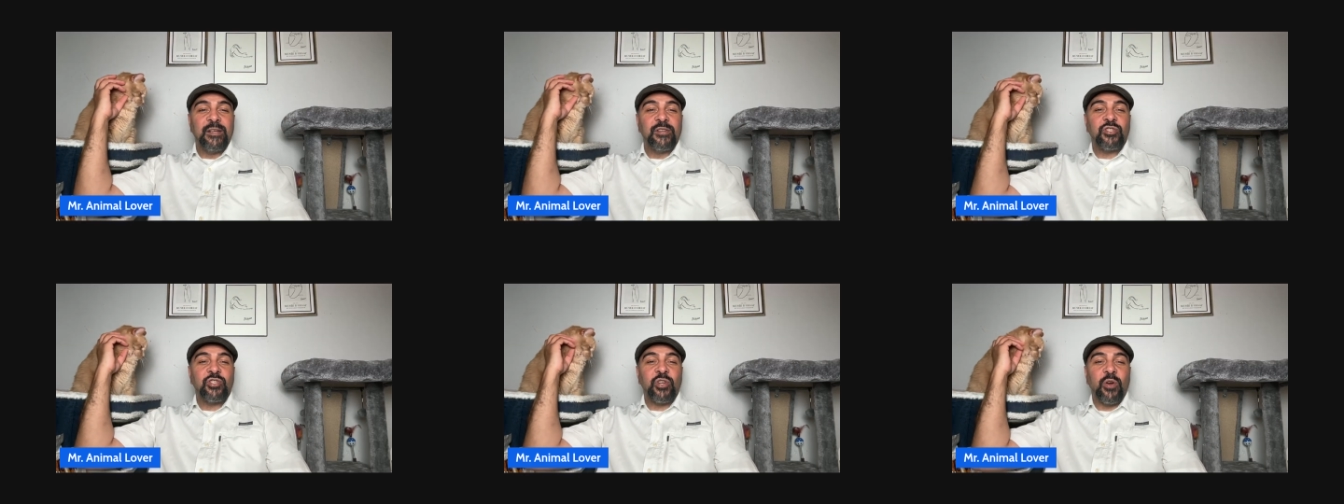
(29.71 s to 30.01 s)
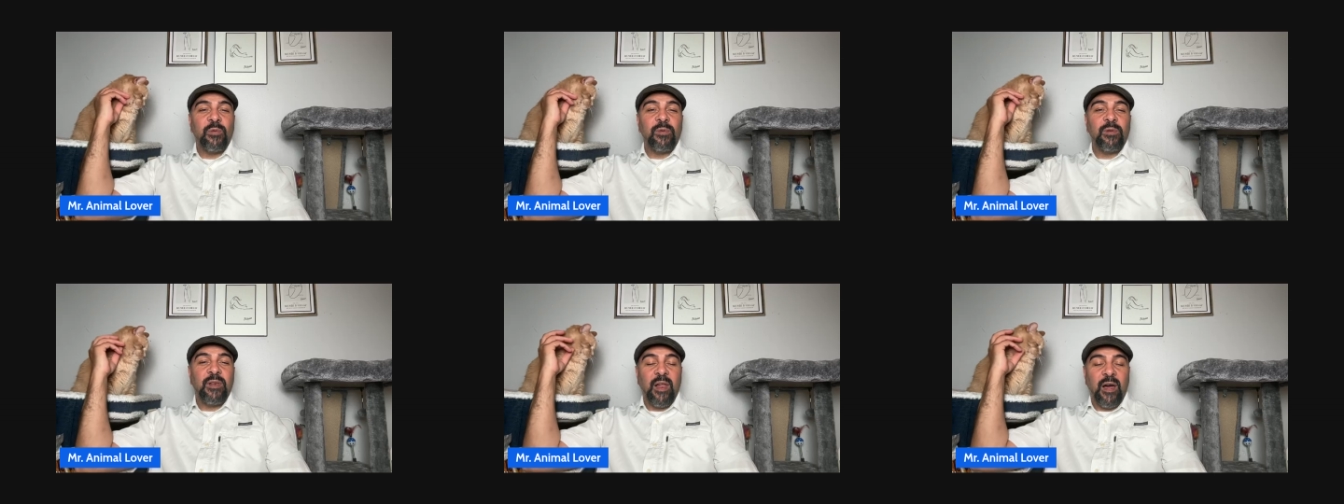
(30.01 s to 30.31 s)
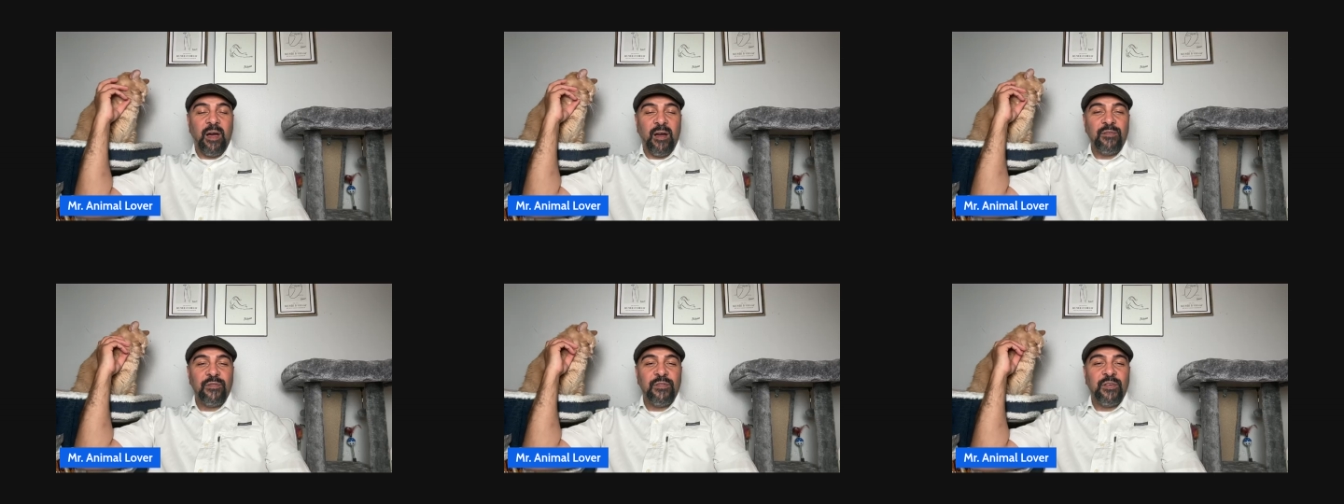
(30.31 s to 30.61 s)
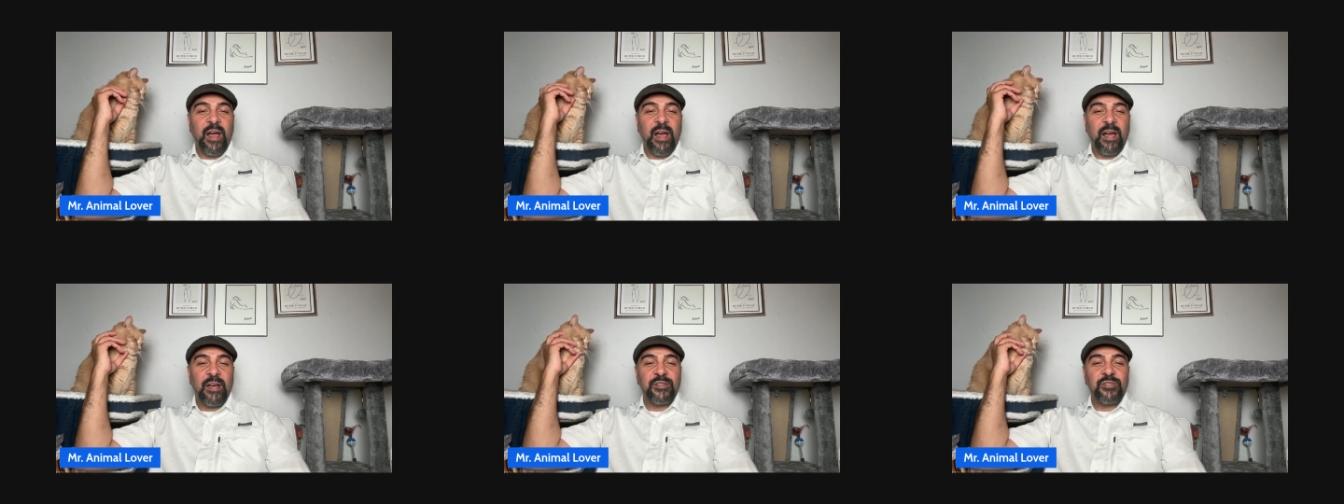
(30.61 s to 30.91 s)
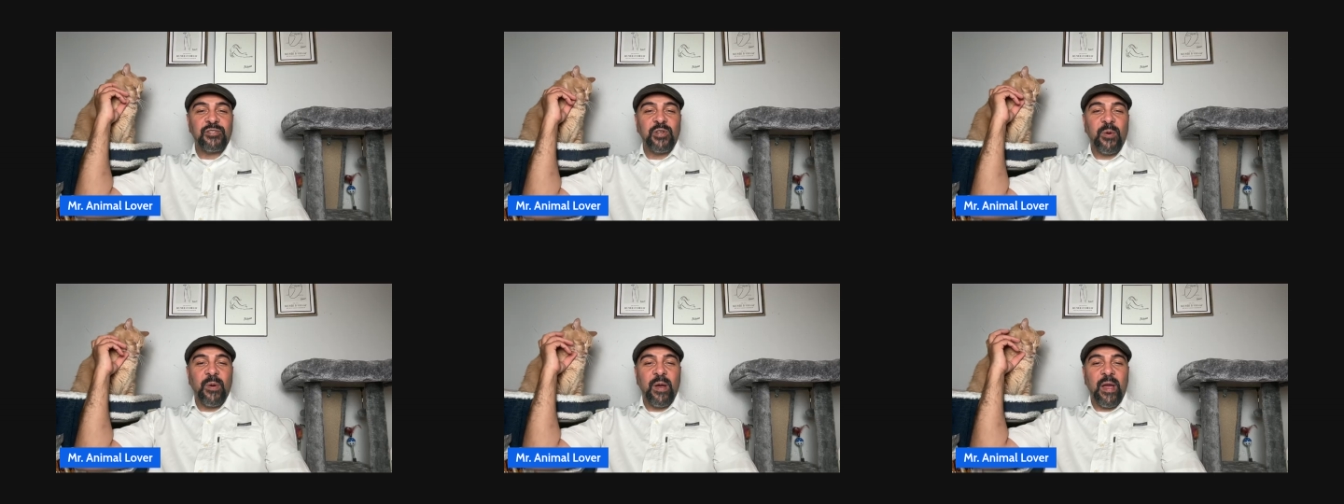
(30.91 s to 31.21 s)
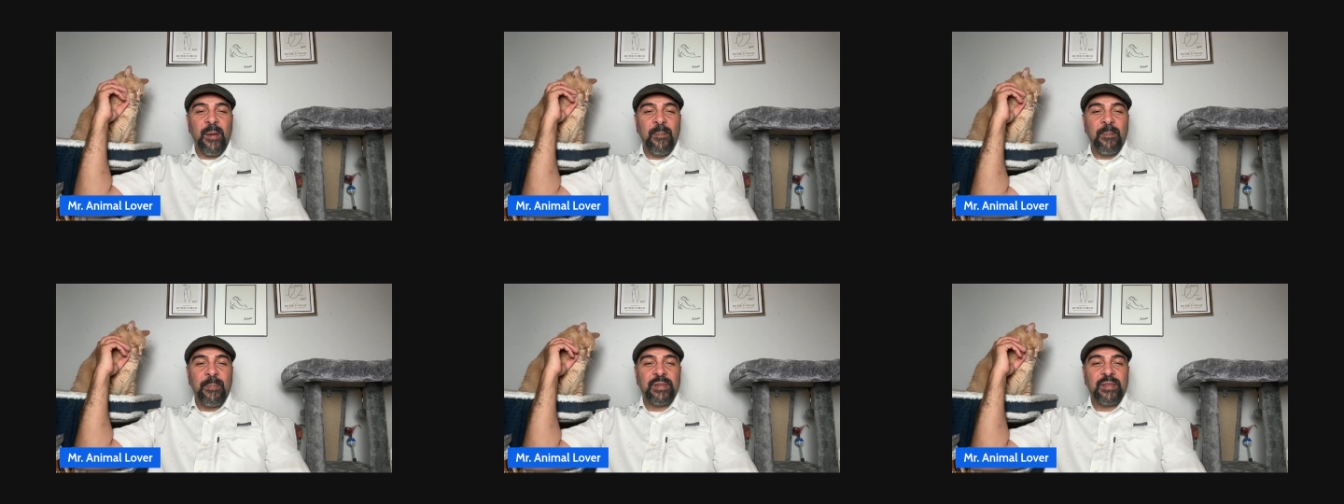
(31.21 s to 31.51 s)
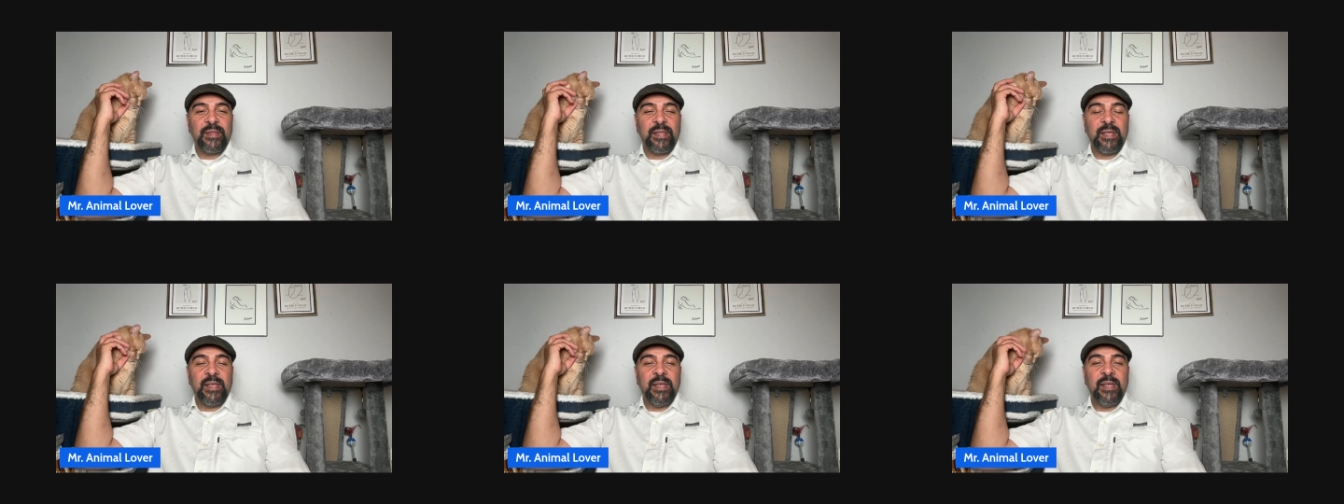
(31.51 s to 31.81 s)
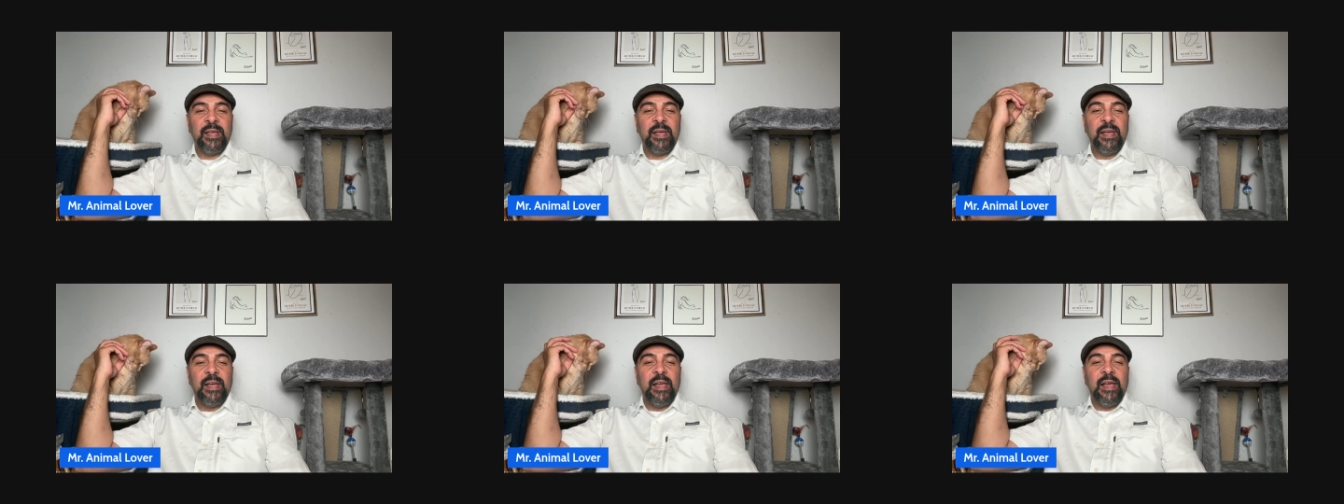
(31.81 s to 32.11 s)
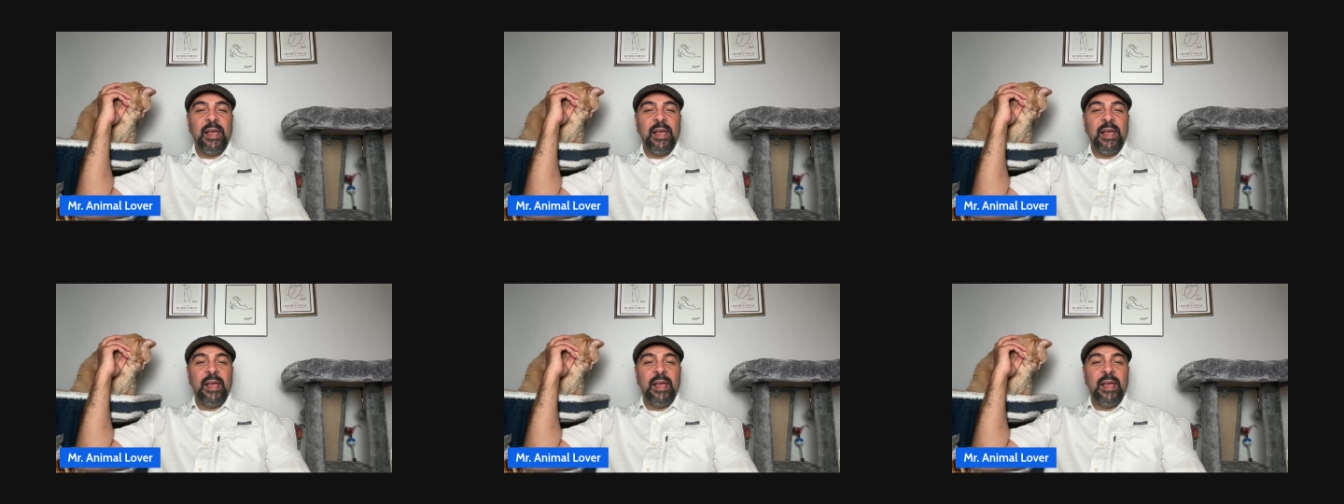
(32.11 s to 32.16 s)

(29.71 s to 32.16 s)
show love, how to show empathy,